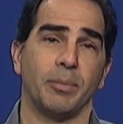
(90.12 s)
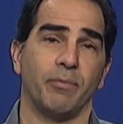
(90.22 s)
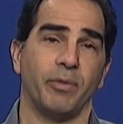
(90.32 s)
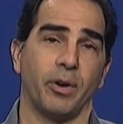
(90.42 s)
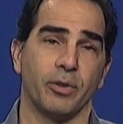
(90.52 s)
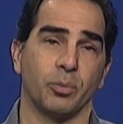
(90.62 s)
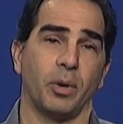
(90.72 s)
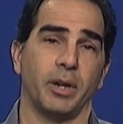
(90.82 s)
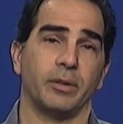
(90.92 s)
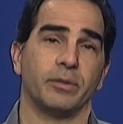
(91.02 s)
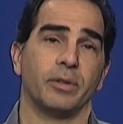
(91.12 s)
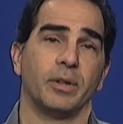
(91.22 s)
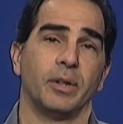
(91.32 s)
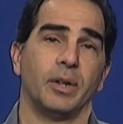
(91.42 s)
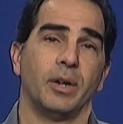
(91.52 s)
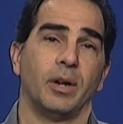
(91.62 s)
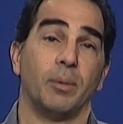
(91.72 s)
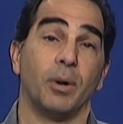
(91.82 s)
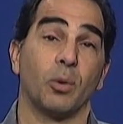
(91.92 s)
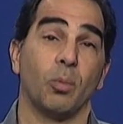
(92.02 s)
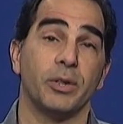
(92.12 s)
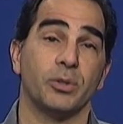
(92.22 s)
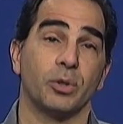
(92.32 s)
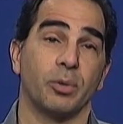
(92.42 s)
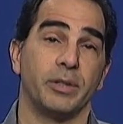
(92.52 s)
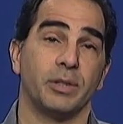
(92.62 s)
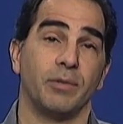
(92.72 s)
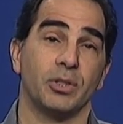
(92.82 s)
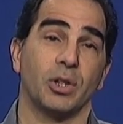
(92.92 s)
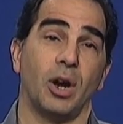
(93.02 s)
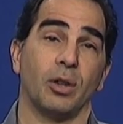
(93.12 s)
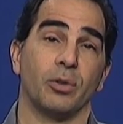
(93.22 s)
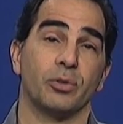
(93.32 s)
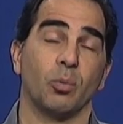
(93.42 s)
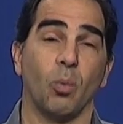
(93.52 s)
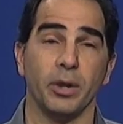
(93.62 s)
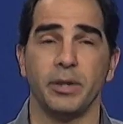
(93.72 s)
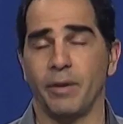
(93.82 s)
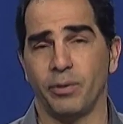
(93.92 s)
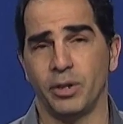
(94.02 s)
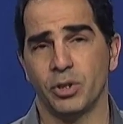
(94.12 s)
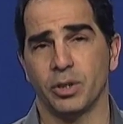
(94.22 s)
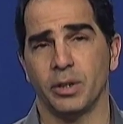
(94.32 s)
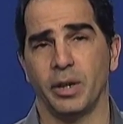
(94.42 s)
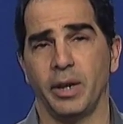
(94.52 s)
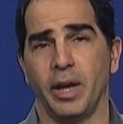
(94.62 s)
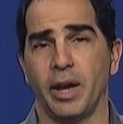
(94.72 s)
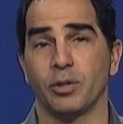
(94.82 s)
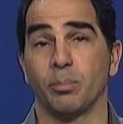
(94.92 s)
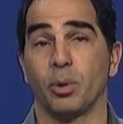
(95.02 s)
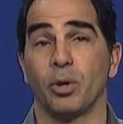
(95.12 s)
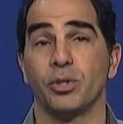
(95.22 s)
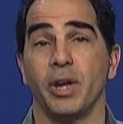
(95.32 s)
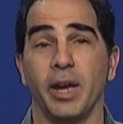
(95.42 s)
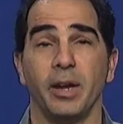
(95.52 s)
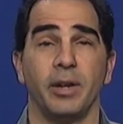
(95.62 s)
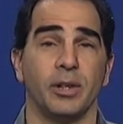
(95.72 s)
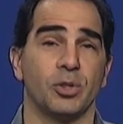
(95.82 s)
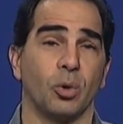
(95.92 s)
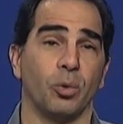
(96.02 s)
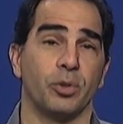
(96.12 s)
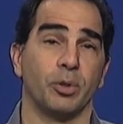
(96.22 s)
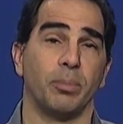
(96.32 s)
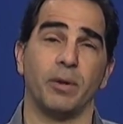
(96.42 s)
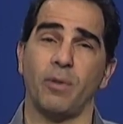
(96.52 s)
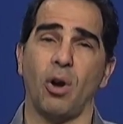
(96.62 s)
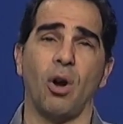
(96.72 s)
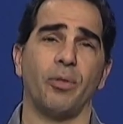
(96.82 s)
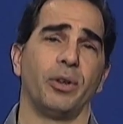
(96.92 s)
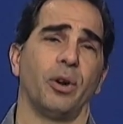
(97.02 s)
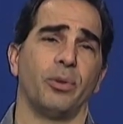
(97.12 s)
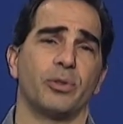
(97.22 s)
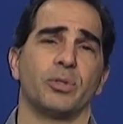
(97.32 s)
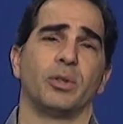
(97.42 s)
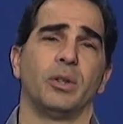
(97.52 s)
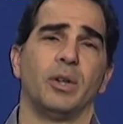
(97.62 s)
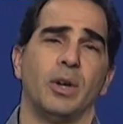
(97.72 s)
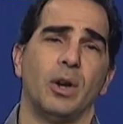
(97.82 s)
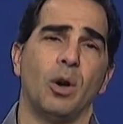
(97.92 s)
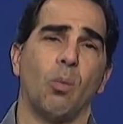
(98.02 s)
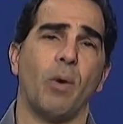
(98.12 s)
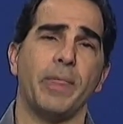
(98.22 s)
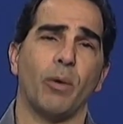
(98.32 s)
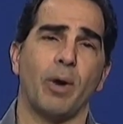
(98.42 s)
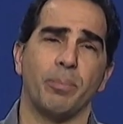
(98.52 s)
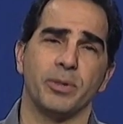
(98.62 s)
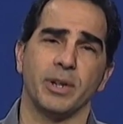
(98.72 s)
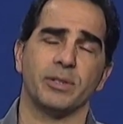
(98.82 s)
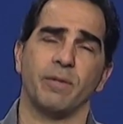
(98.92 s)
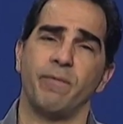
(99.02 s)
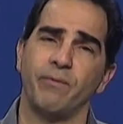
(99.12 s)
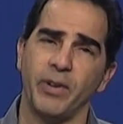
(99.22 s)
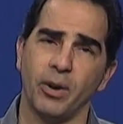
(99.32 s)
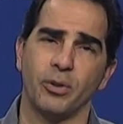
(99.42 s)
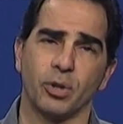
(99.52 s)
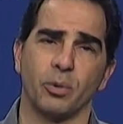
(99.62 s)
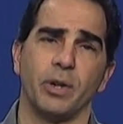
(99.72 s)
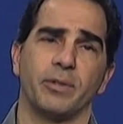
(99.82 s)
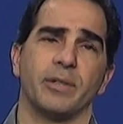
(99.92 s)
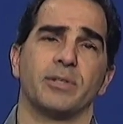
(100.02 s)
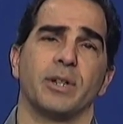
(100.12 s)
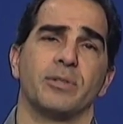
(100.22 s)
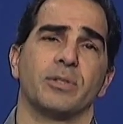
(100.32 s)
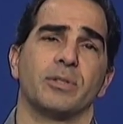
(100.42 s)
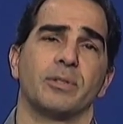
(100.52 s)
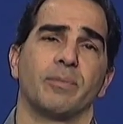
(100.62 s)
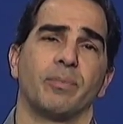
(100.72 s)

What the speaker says: in various ways, among Western creativity scholars, one definition has emerged head and shoulders above all the others, one that represents a fair degree of consensus.